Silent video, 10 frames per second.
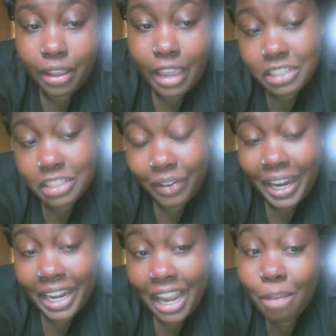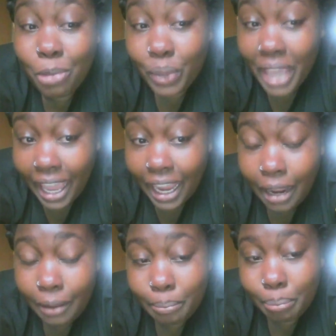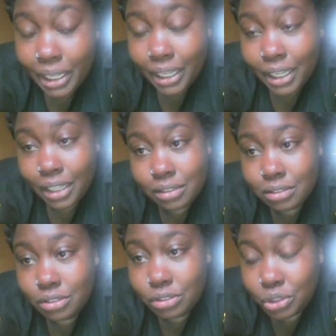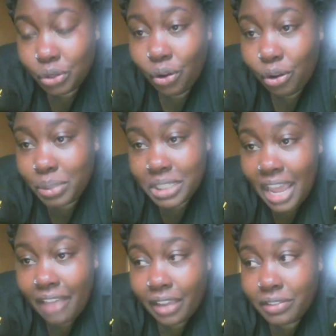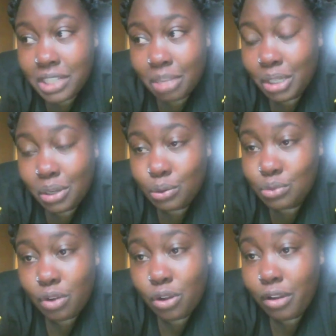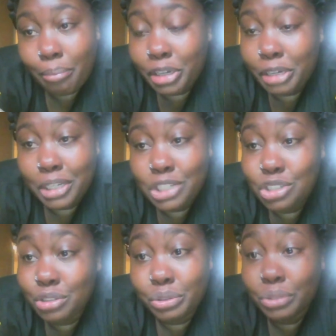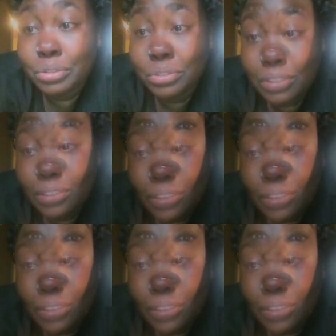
as of right now, I'm okay, but you'll always have that. If something goes wrong, I'm pretty much screwed.